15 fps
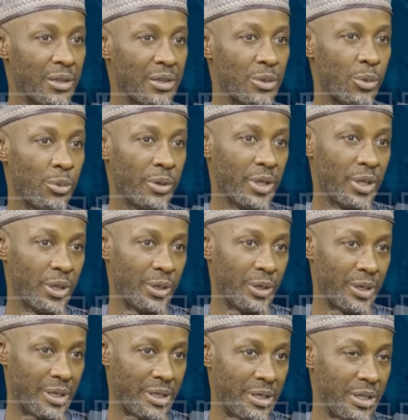So
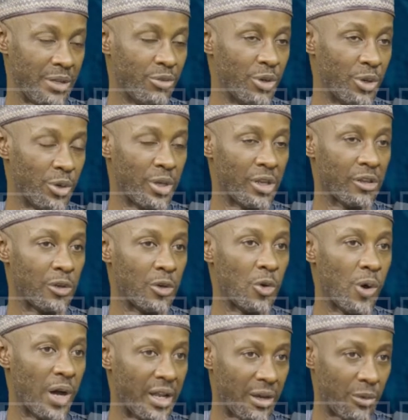even though it's
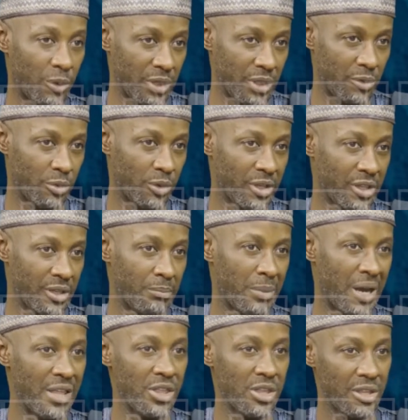lower than what it was in
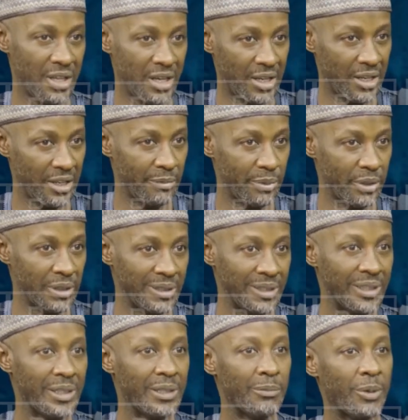March and April,
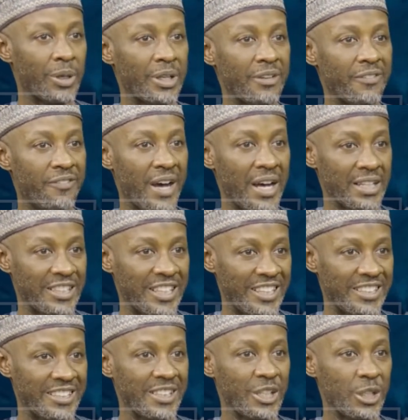but the fact
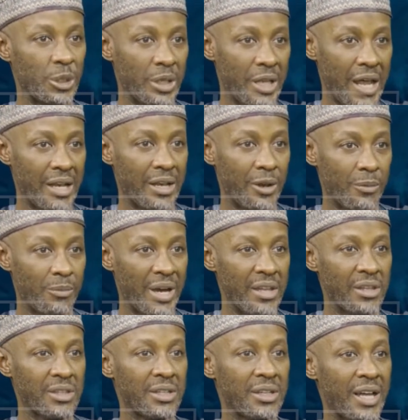that mm. that number is
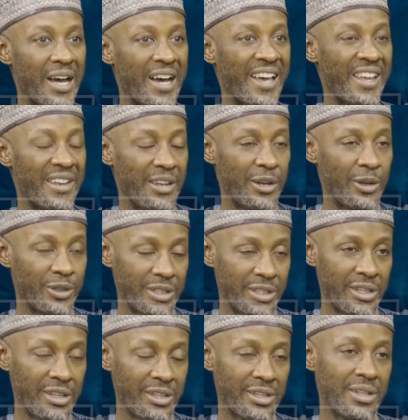still high in the
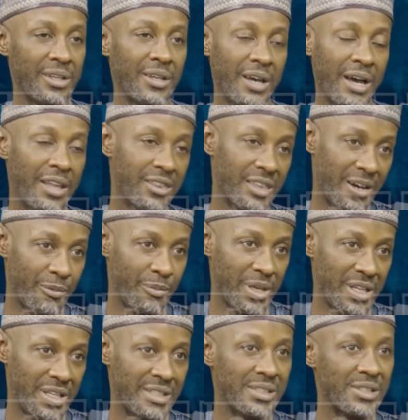northeast has mm. now
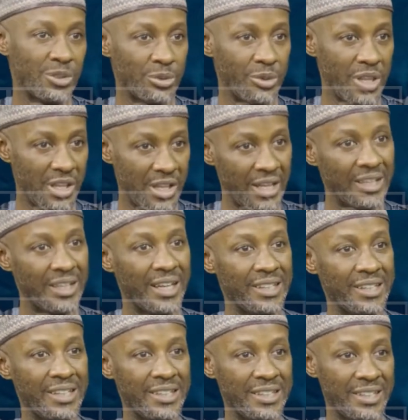made it to reach that,
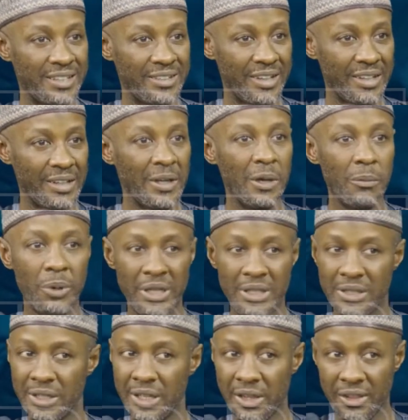that eight hundred. But
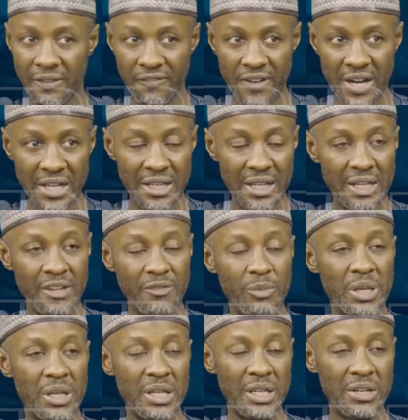mm. it's a fact that they've
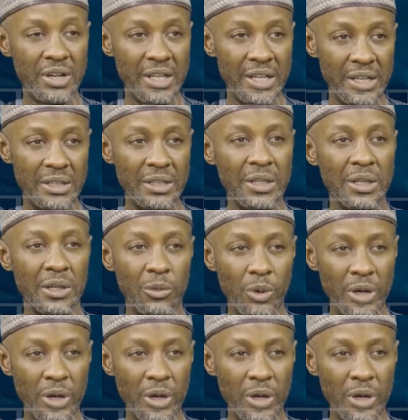been degraded. Mm.